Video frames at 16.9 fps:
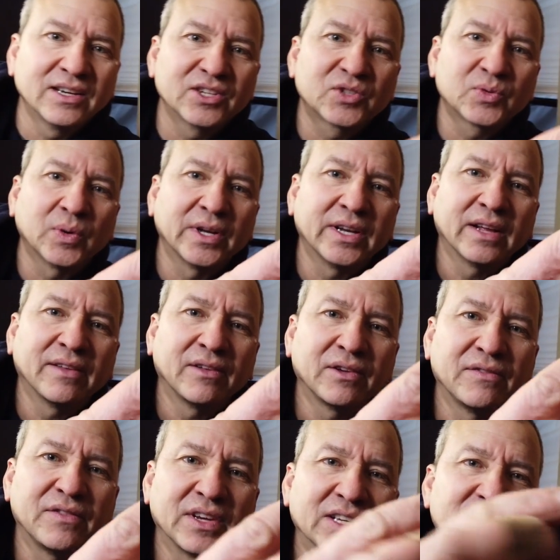here's one. I don't
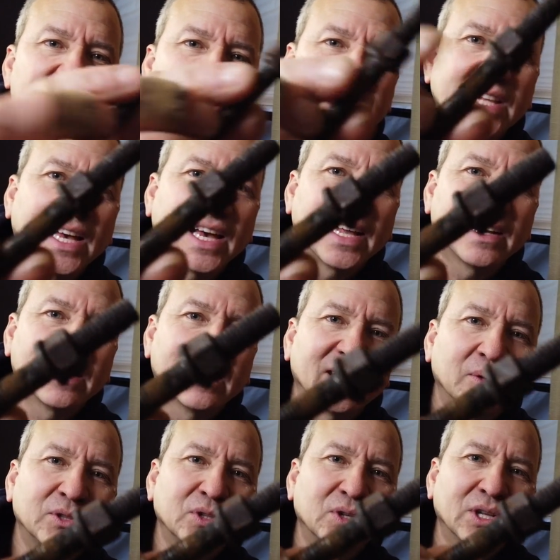know if you can see that.
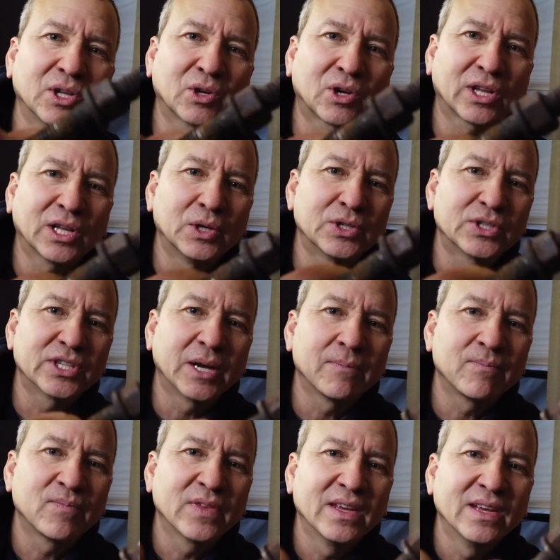I'll do a little
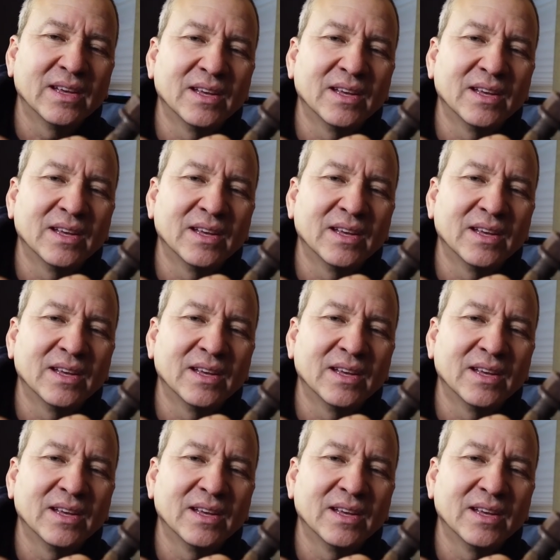close-up.